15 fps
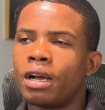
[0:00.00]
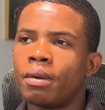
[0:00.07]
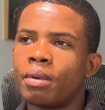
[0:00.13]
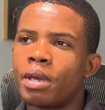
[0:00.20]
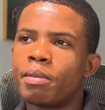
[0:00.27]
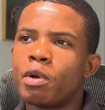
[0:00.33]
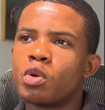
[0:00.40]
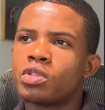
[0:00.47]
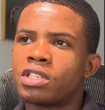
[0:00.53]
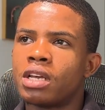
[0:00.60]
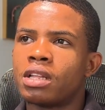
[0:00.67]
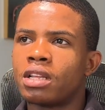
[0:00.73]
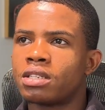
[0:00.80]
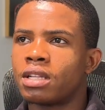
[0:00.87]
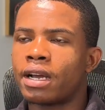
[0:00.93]
email
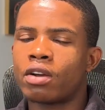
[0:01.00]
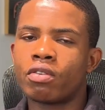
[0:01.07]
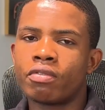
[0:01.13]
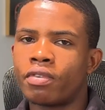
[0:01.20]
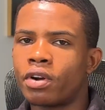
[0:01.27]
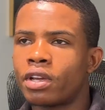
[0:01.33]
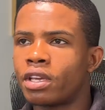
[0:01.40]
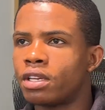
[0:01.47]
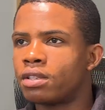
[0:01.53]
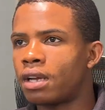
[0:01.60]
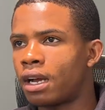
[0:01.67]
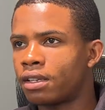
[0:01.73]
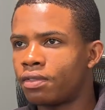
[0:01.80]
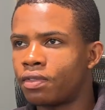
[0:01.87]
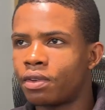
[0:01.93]
senders like ConvertKit,
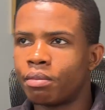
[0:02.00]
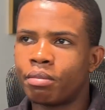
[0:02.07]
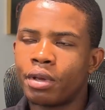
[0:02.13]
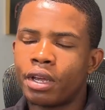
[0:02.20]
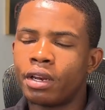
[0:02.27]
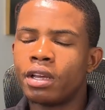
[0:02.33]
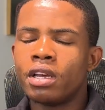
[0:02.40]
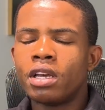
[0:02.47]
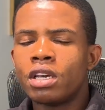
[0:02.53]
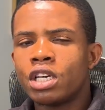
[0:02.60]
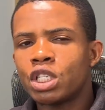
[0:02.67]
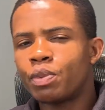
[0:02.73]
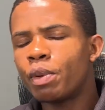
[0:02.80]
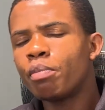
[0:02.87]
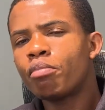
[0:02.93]
ActiveCampaign, it's
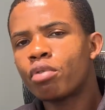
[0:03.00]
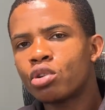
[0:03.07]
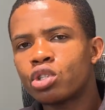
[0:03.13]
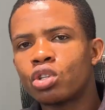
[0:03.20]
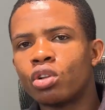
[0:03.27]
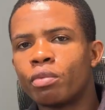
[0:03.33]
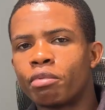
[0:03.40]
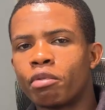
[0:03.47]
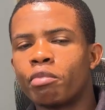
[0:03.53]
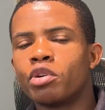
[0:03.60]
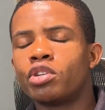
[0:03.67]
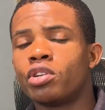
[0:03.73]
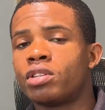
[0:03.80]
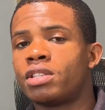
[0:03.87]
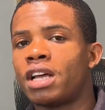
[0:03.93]
been pushed to the
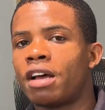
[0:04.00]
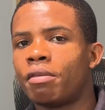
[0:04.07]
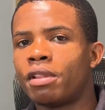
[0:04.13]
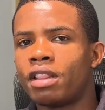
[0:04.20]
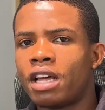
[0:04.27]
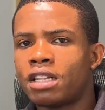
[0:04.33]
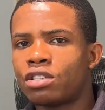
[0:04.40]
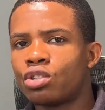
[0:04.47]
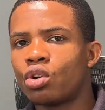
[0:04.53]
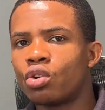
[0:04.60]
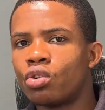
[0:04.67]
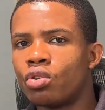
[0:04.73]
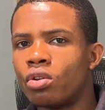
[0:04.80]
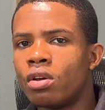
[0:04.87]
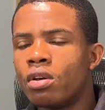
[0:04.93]
promotions tab, and that's not
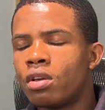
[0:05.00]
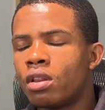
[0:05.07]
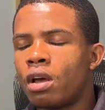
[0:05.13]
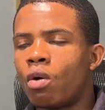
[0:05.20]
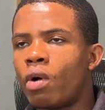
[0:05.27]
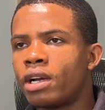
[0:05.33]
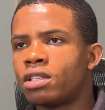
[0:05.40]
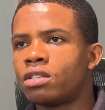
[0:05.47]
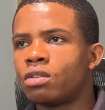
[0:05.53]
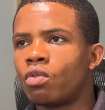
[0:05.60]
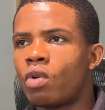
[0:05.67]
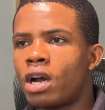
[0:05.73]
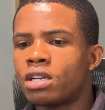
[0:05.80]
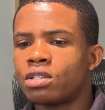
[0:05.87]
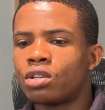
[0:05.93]
good. Now, why is
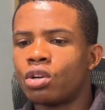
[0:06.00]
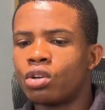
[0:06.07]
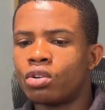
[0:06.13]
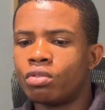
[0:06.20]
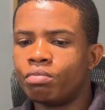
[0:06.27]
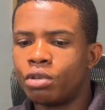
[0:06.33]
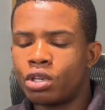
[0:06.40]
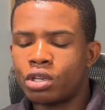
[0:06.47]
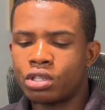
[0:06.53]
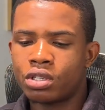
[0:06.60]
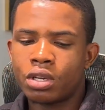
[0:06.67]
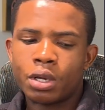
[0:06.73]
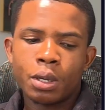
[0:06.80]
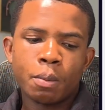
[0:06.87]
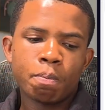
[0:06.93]
it not good? Because
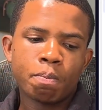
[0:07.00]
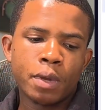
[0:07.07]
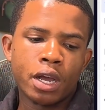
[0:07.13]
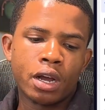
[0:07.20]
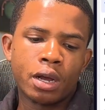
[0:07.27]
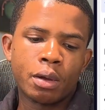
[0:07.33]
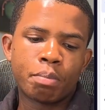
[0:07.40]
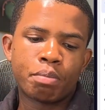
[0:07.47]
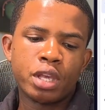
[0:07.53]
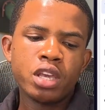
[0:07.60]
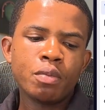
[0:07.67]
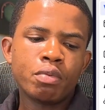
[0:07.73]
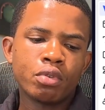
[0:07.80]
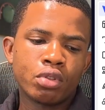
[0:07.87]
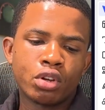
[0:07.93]
a
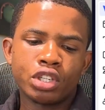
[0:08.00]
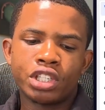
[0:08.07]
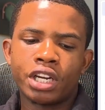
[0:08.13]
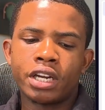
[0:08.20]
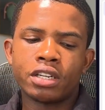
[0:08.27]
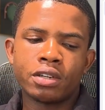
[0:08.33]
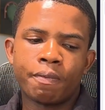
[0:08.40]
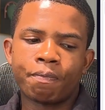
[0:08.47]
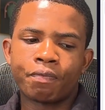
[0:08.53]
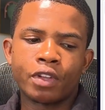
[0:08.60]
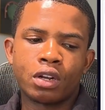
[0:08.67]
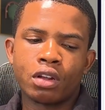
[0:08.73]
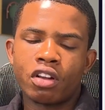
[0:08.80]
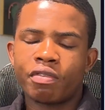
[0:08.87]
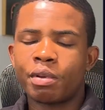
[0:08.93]

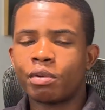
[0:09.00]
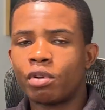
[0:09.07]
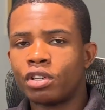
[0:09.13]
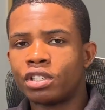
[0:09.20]
lot of people don't